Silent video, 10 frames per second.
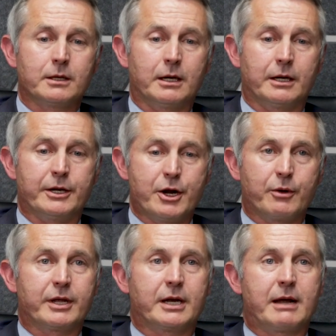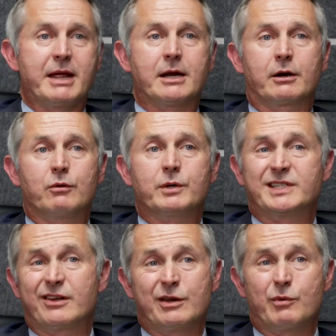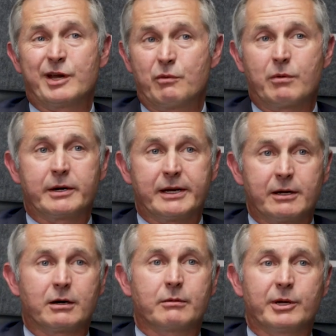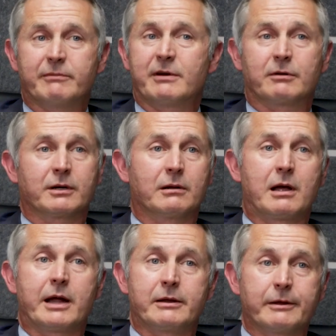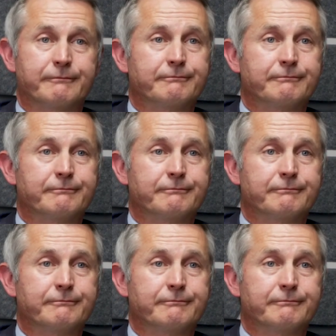know that I may not always tell you what you want to hear, but I'm never going to lie to you.